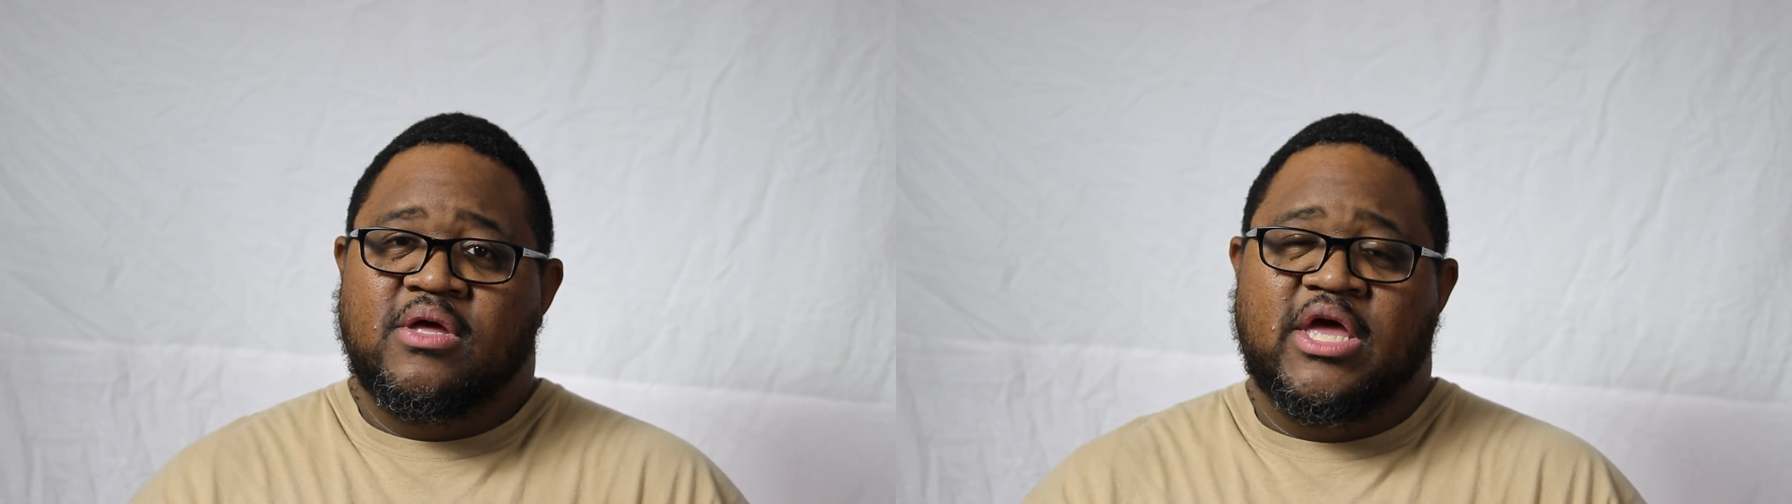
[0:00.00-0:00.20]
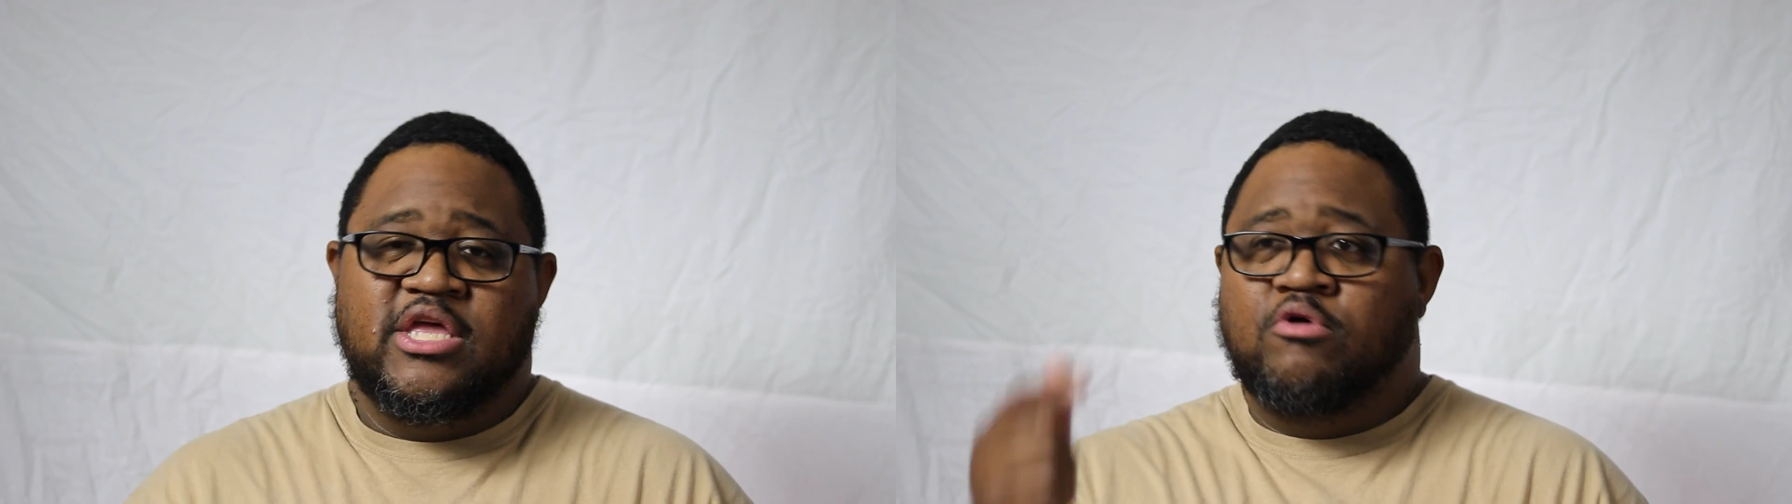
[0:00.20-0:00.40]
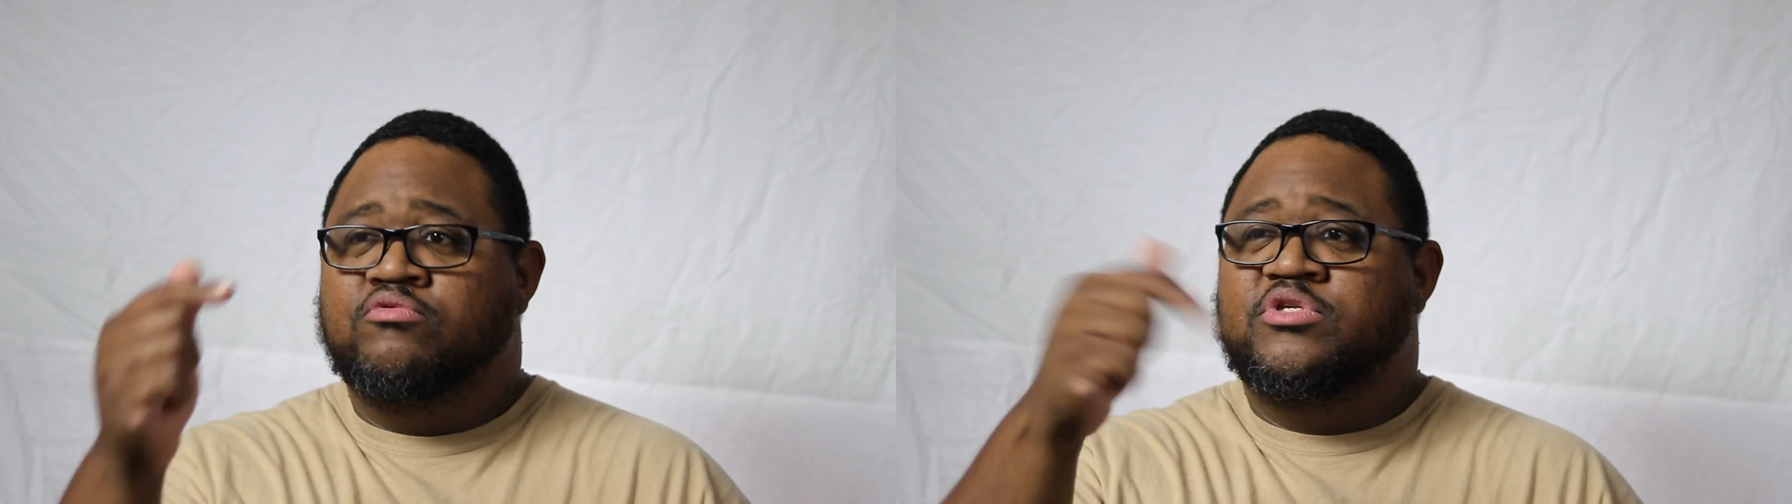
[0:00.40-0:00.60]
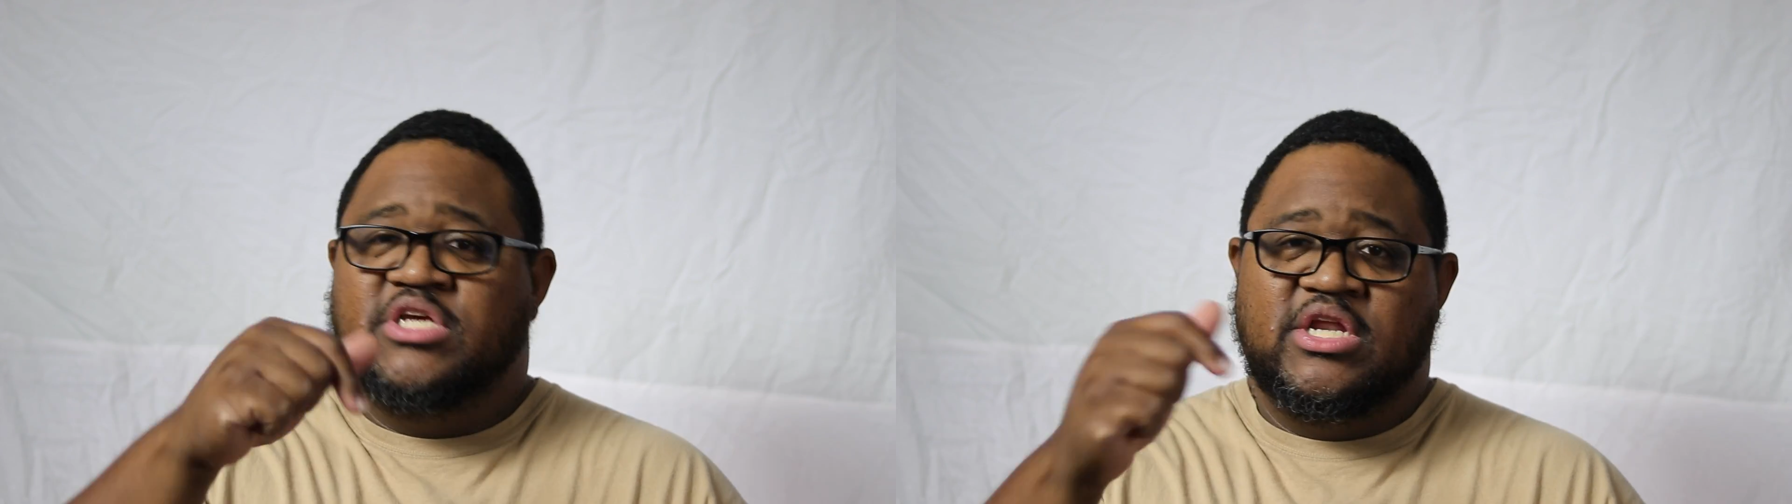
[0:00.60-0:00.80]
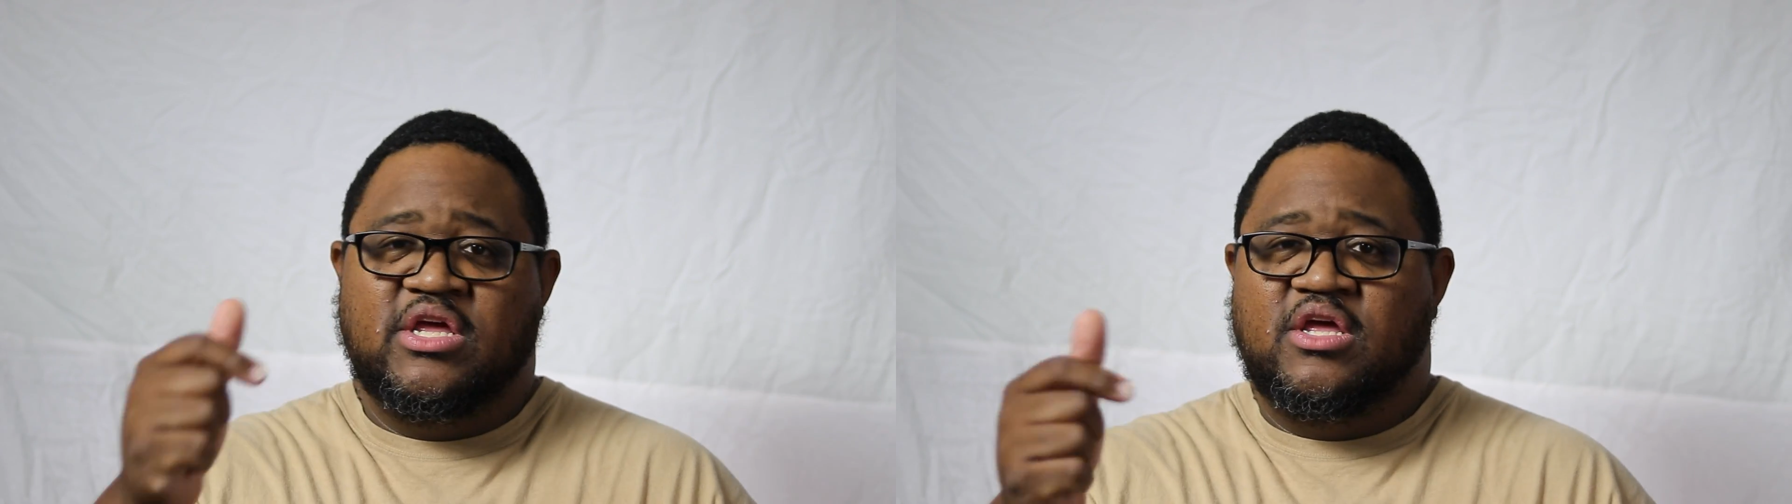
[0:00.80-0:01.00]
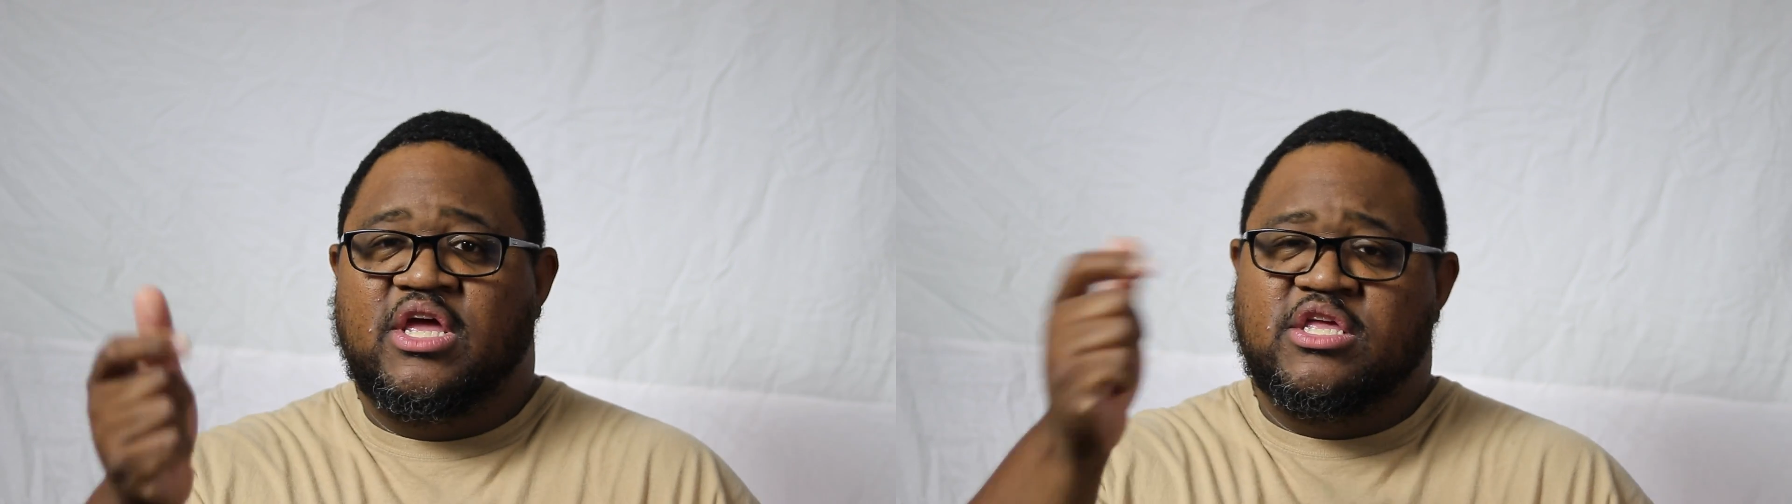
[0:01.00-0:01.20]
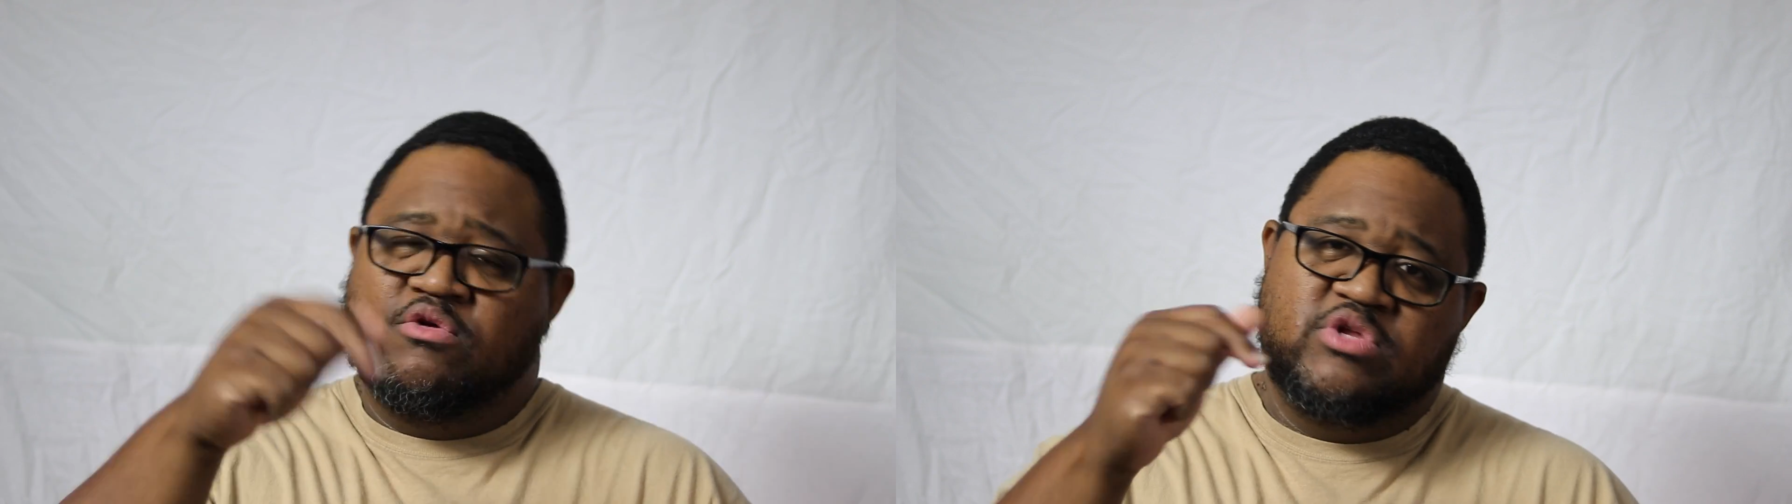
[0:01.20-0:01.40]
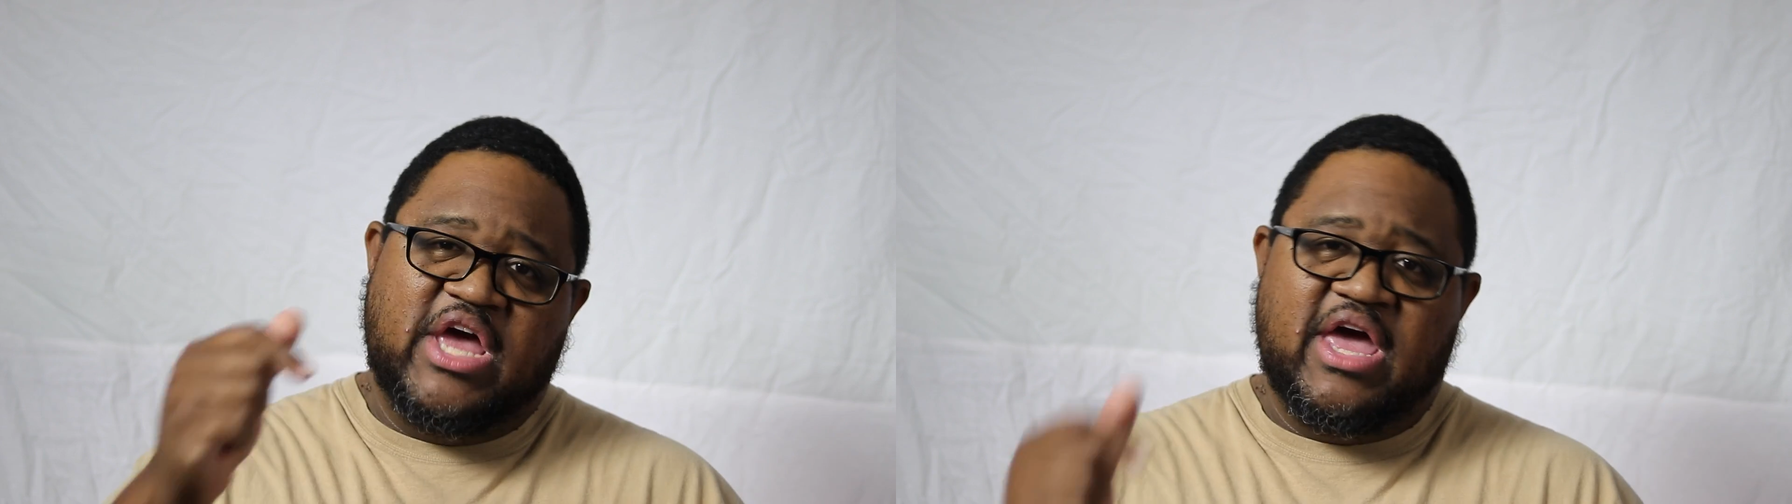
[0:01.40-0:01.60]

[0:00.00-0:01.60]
In your city, in your